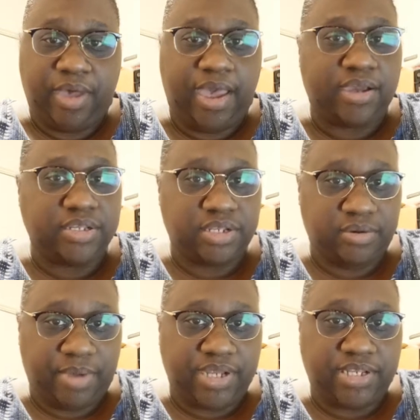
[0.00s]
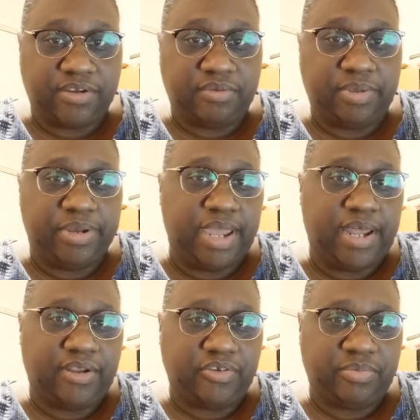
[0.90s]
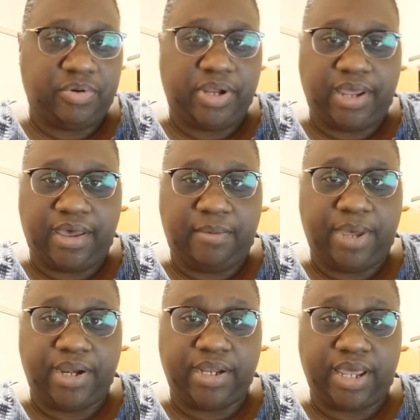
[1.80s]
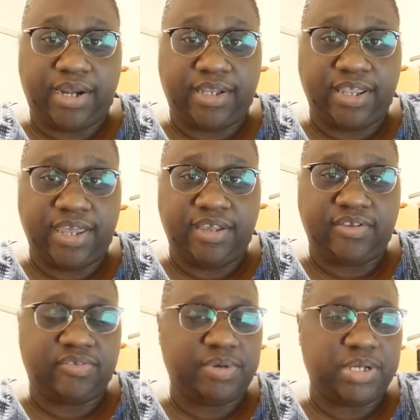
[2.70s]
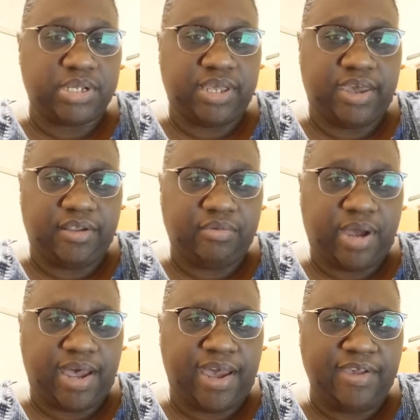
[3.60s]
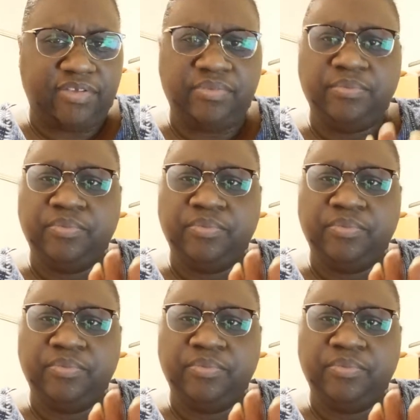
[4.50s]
I consider myself to be knowledgeable about a lot of things, especially health-wise.